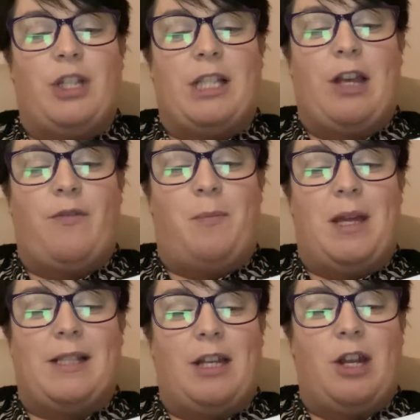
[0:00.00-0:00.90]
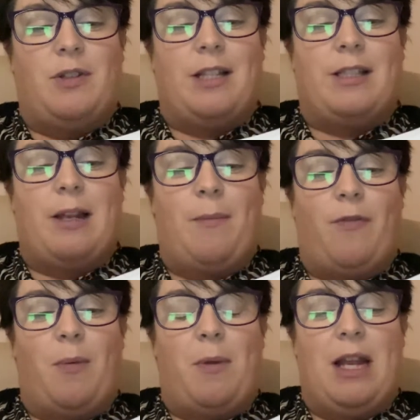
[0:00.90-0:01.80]
over me as I notice some of
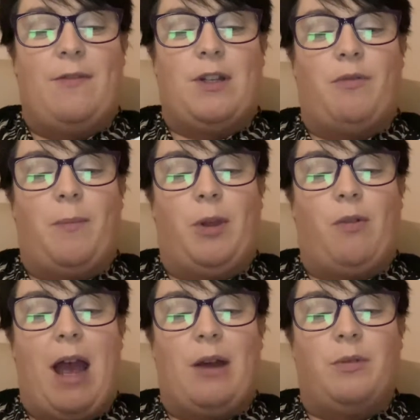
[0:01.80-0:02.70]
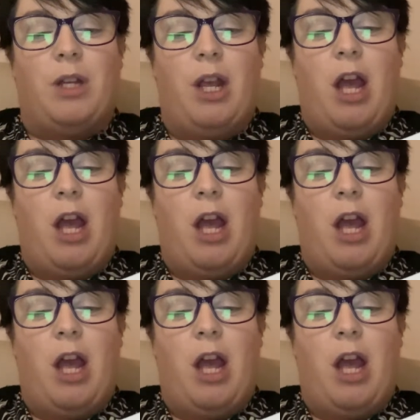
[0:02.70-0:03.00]
them are lifted from the ground